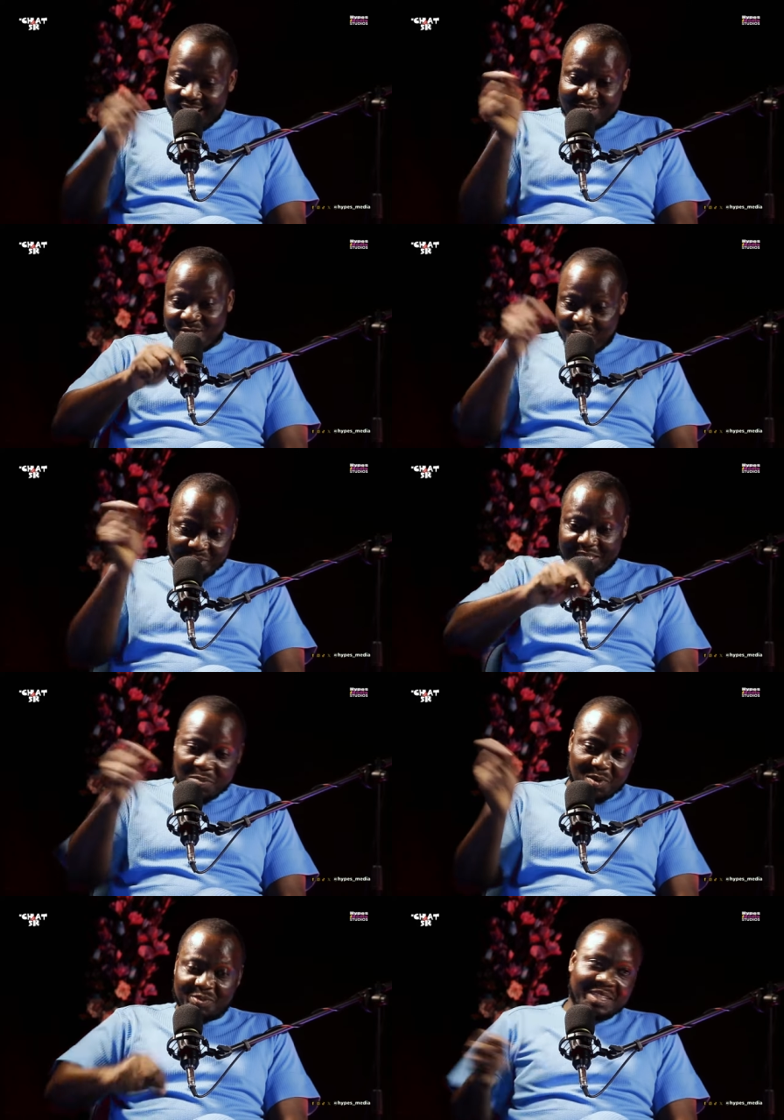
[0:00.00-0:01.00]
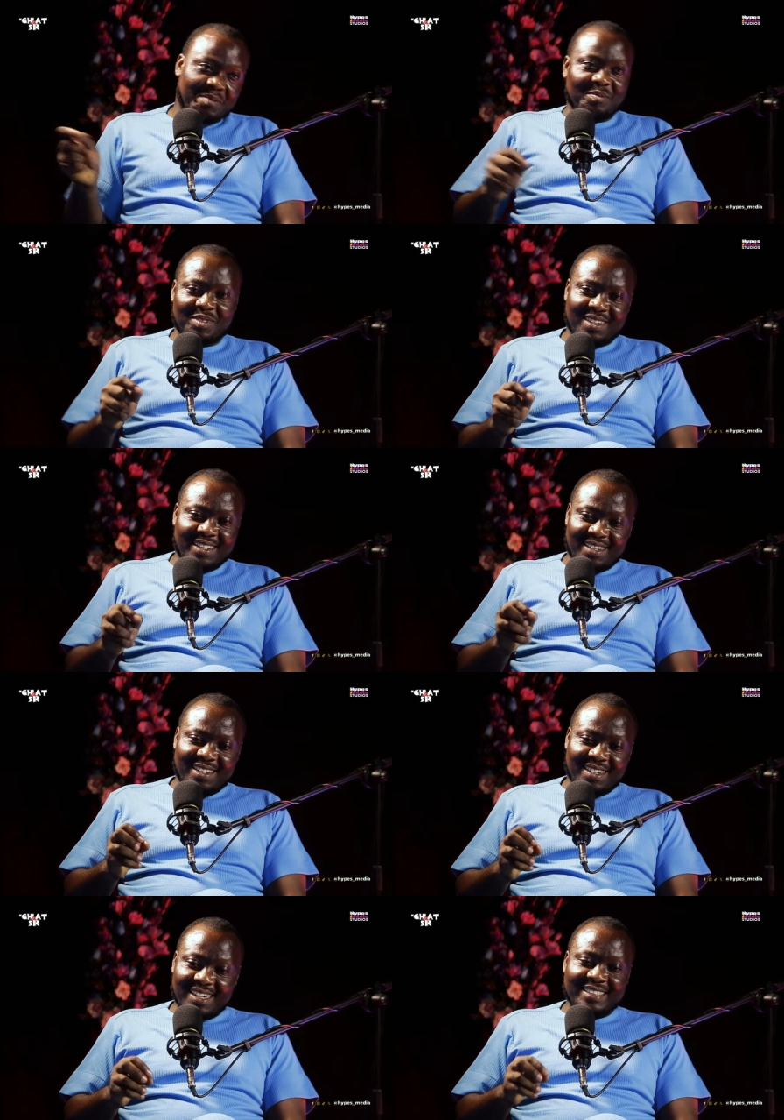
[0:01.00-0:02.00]
I know some of them,
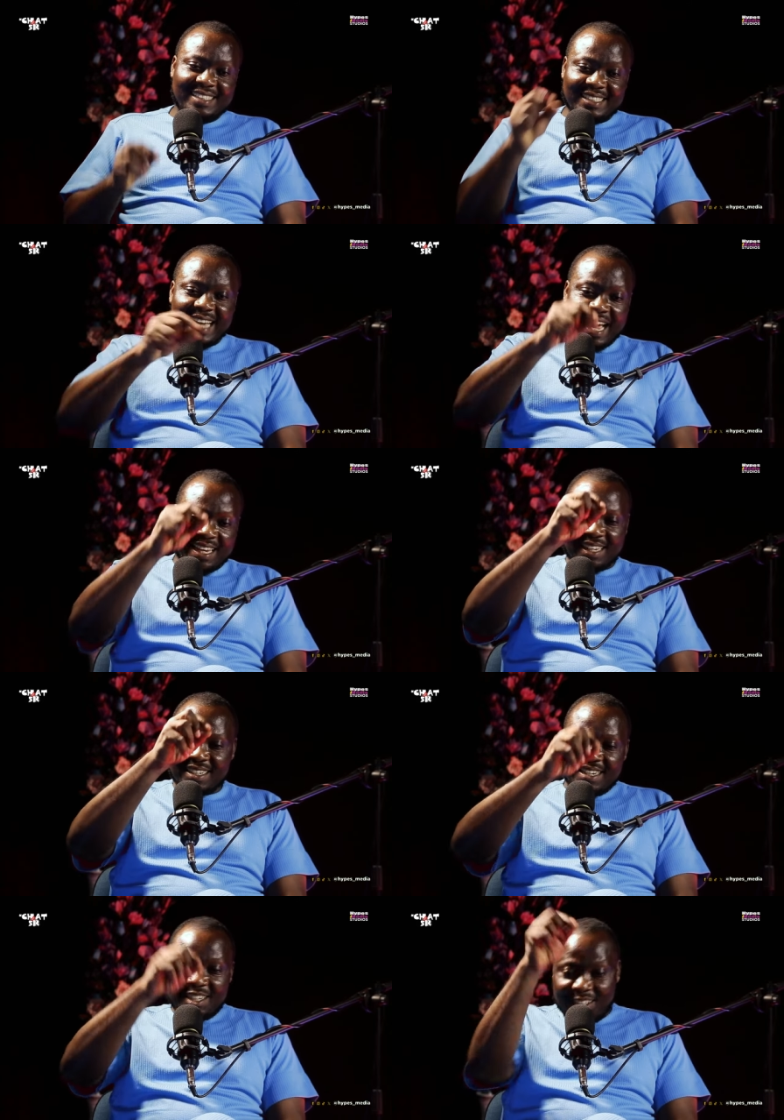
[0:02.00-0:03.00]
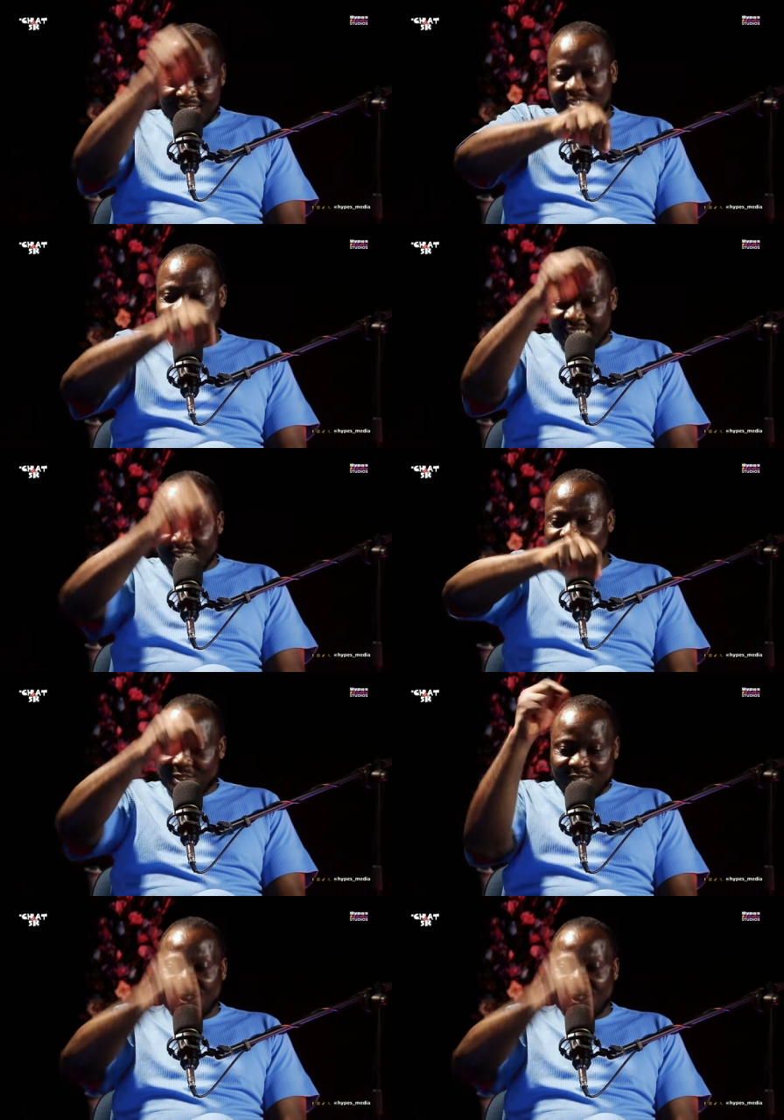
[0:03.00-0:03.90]
and these are huge, huge,